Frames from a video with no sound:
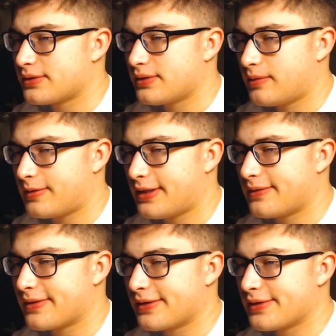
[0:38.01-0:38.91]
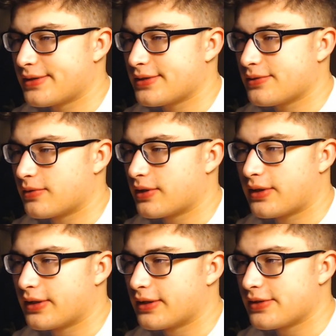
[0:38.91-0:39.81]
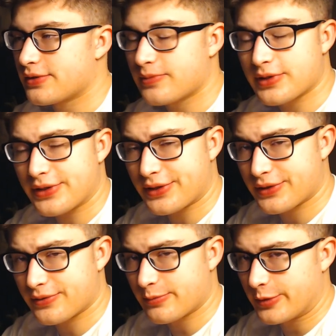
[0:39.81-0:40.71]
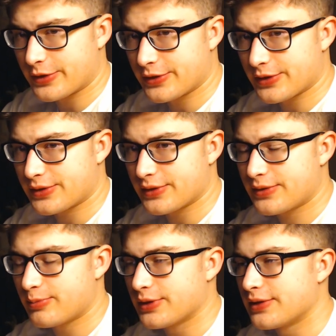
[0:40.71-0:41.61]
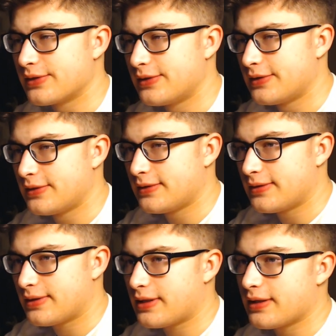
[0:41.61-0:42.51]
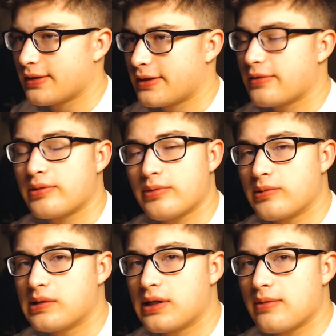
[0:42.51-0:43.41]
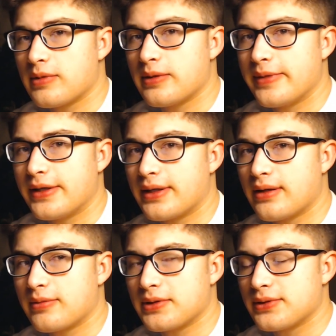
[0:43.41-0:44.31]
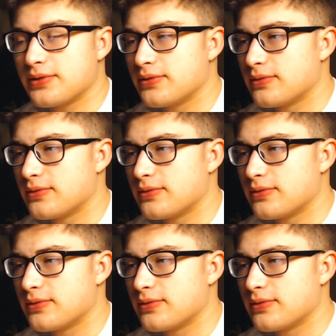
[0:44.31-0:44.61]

I'm glad I'm getting the chance to work on it. I just wish I could do it more justice, but uh, that would require me being able to,